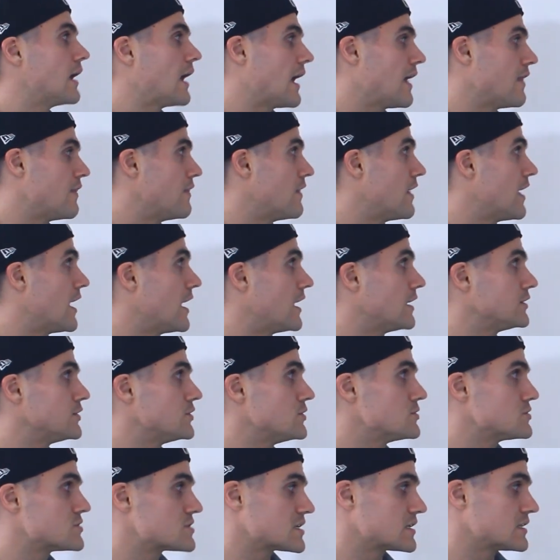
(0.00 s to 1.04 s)
And then
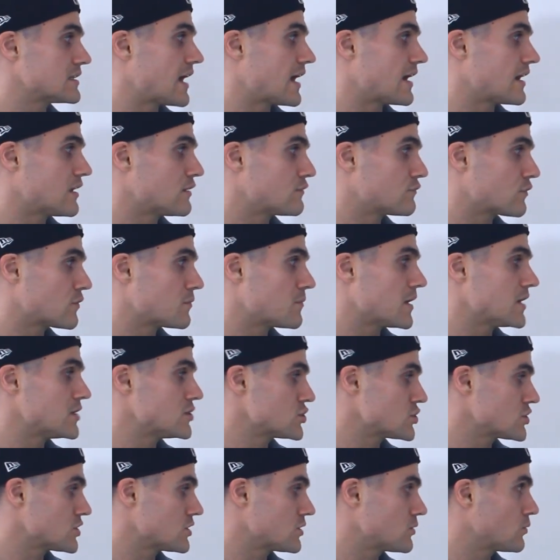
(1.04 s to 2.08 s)
using that
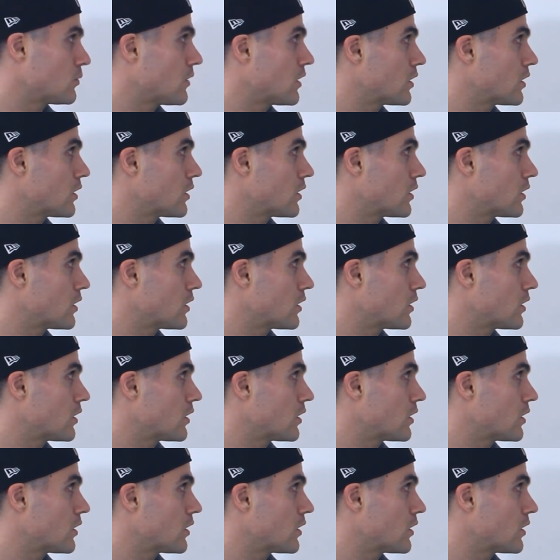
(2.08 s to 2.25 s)
information